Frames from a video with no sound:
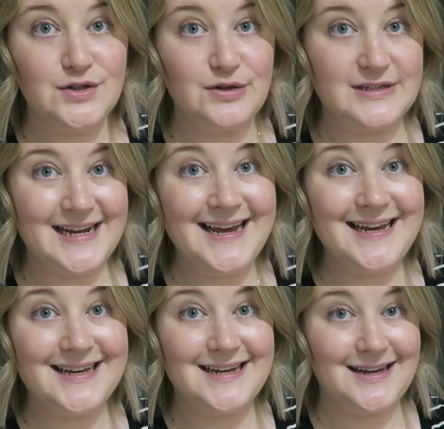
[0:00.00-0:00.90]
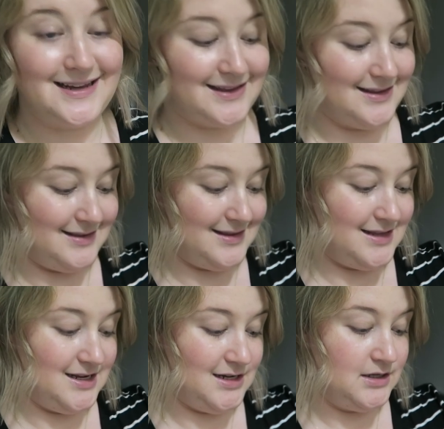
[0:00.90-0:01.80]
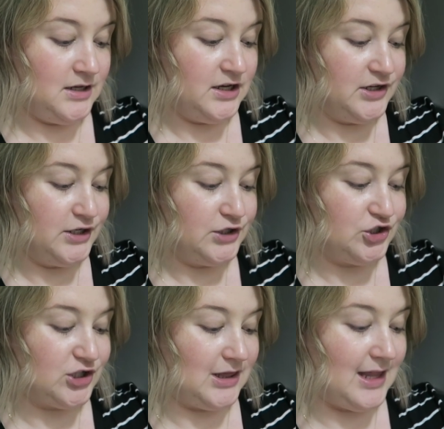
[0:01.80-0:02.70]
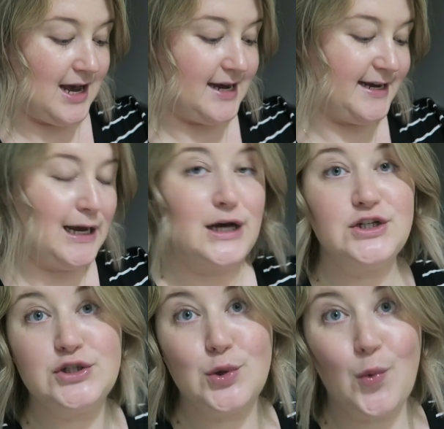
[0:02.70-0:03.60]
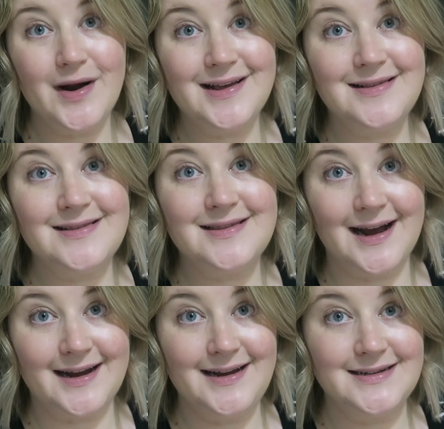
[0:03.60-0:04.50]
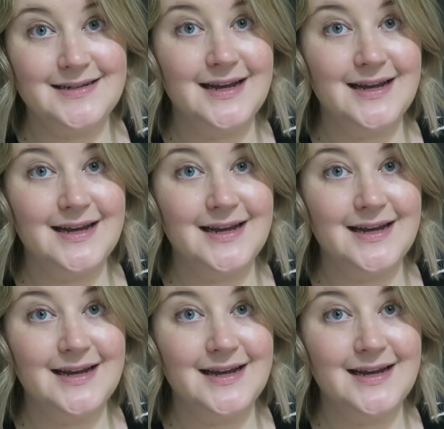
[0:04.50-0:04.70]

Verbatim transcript: So today is July 22nd.